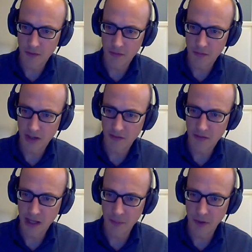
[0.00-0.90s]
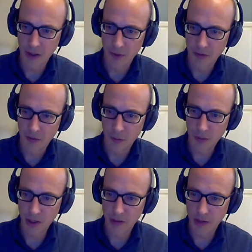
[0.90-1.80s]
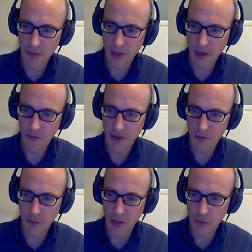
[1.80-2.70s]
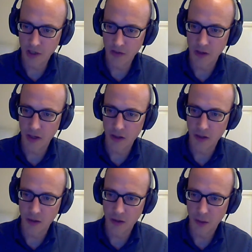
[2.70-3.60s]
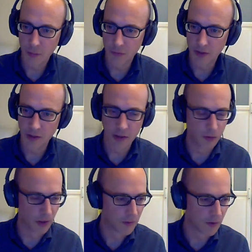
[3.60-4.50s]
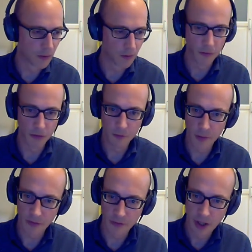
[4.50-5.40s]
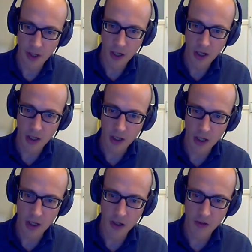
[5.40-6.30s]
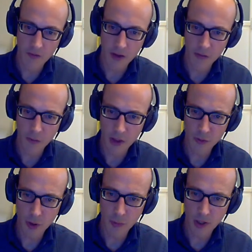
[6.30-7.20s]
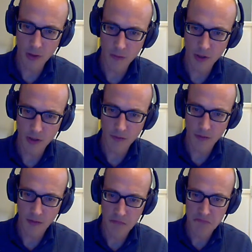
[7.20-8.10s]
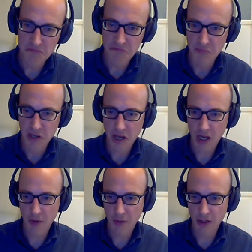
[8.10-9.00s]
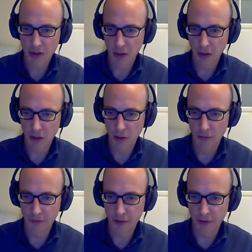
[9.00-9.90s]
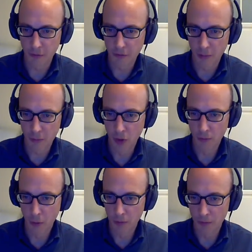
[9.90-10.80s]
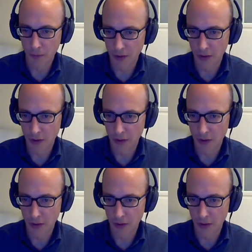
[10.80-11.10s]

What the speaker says: it's clamping a bit. So maybe it makes sense to increase the number of hidden units in your search space. And here it says, well, dropout rate, yeah, maybe the lower values are more worthwhile.